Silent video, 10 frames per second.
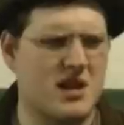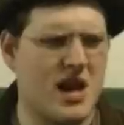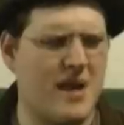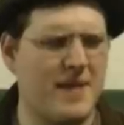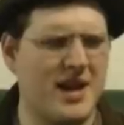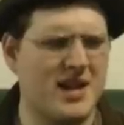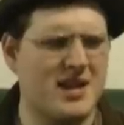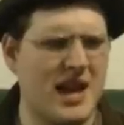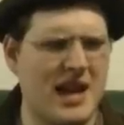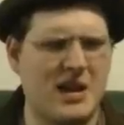Coming to
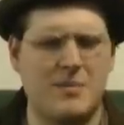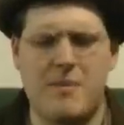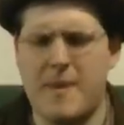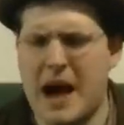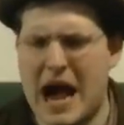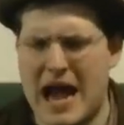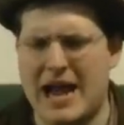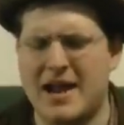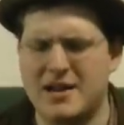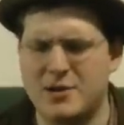say
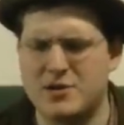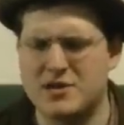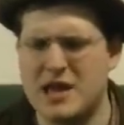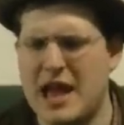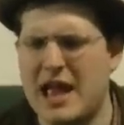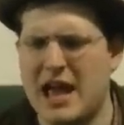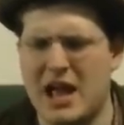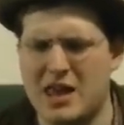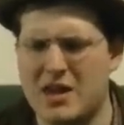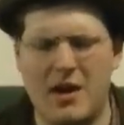goodbye, and you say
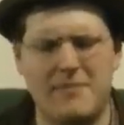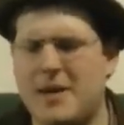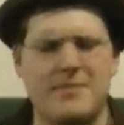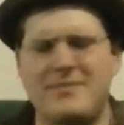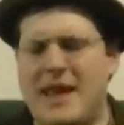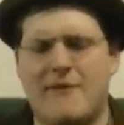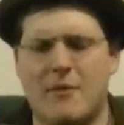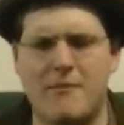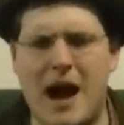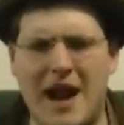hello... Never
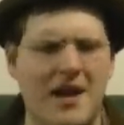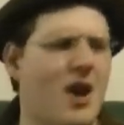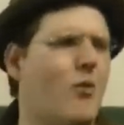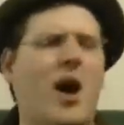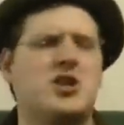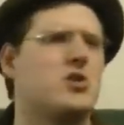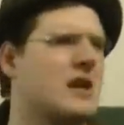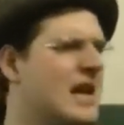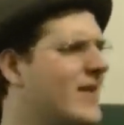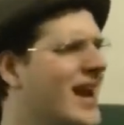mind. What, you're
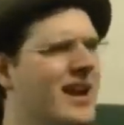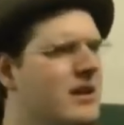leaving?